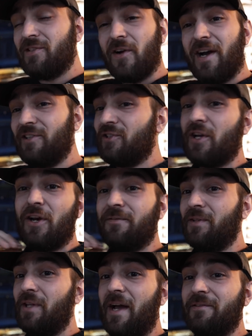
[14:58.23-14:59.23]
Sorry, I just got
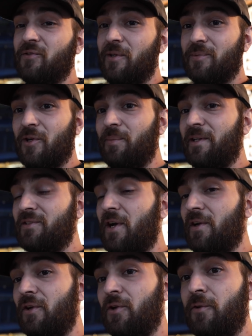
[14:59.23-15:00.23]
off the live stream, so I'm like
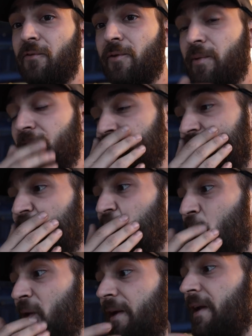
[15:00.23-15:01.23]
talking all over the place right
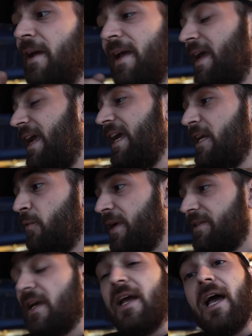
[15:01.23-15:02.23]
now. But
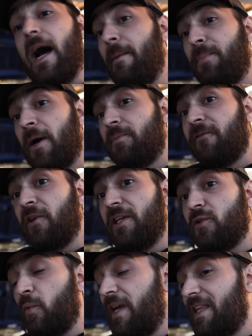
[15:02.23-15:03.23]
anyways, I'm pumped for
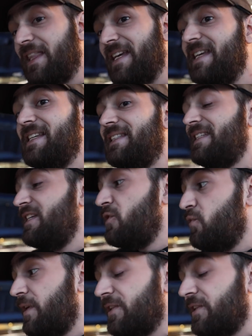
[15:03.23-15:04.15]
this week. The ECU